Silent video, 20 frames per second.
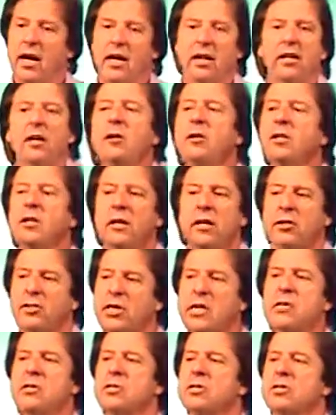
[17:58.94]
They're,
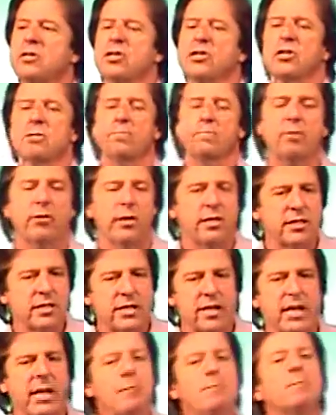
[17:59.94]
Jesus just pre
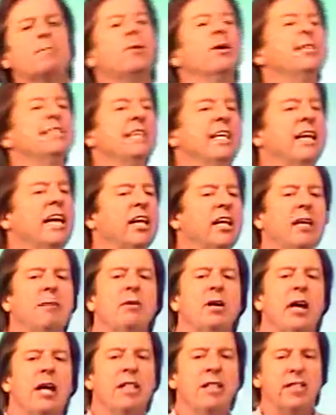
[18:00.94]
keeps presenting to them
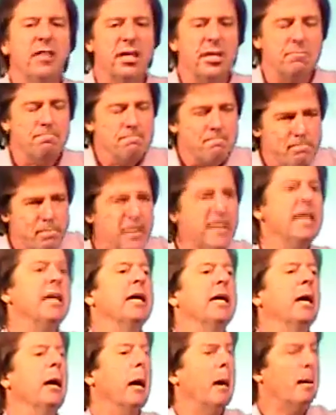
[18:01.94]
this big